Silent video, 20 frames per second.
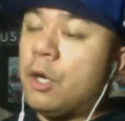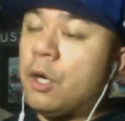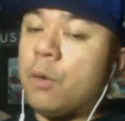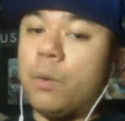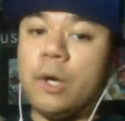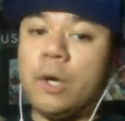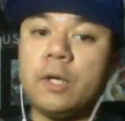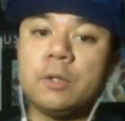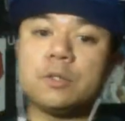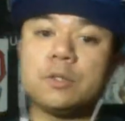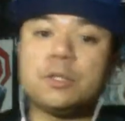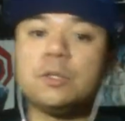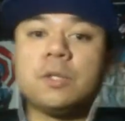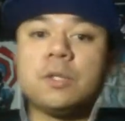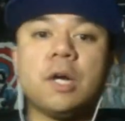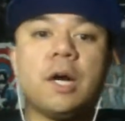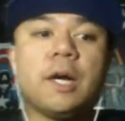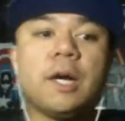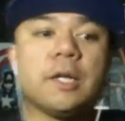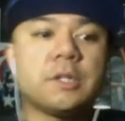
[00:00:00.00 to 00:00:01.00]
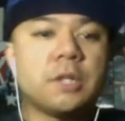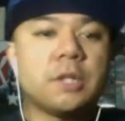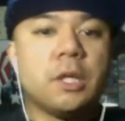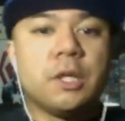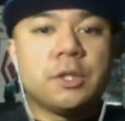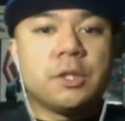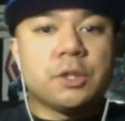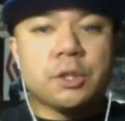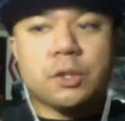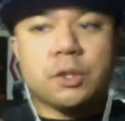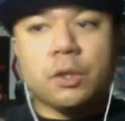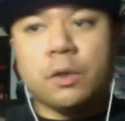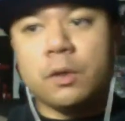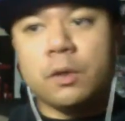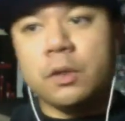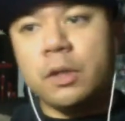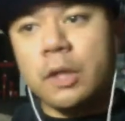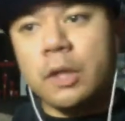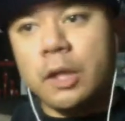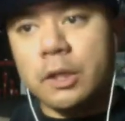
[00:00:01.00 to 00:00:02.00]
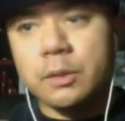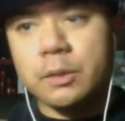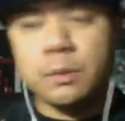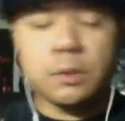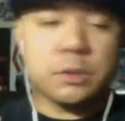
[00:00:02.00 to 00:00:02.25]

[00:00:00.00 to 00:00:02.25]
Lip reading: Why don't you guys just hold an annual